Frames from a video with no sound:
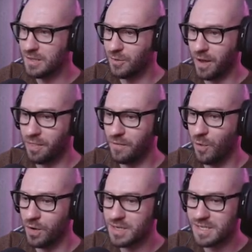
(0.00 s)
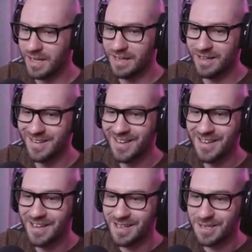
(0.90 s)
Grand Theft Horse.
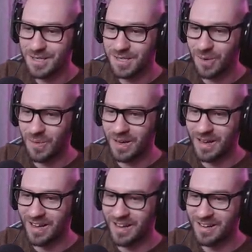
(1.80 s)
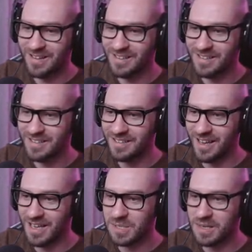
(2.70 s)
So, uh,
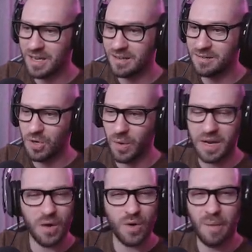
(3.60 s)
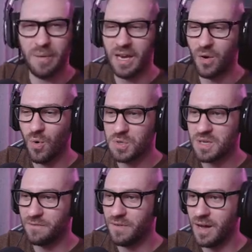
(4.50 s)
I guess you can go ahead and grab any horse you
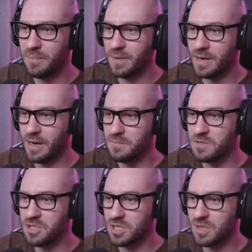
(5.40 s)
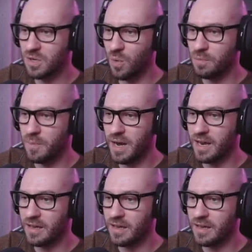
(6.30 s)
can find, but I'm just gonna go with mine, I